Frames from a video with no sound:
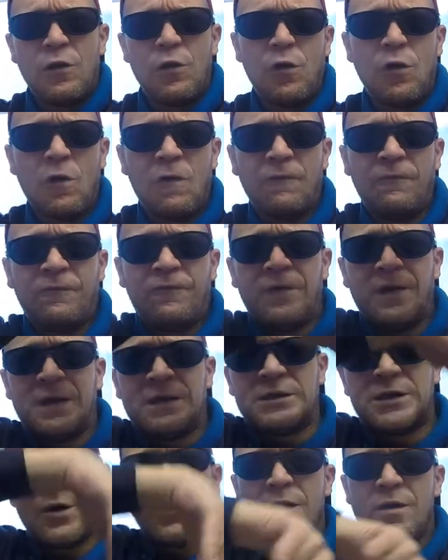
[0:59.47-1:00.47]
Love
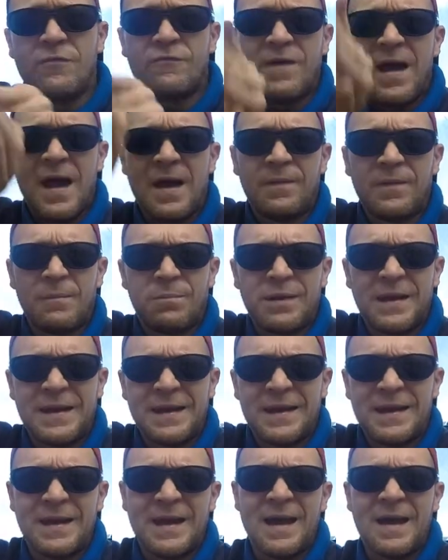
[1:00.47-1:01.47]
is going round the
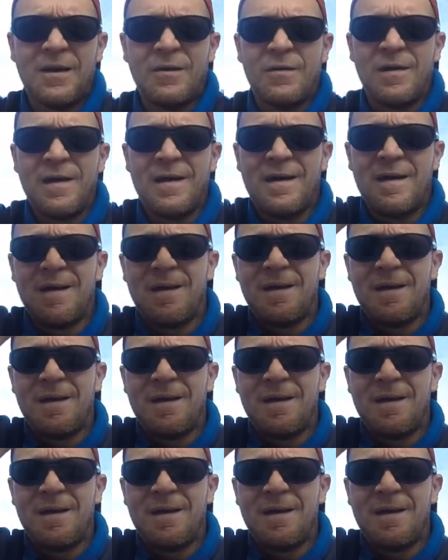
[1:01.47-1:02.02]
planet now.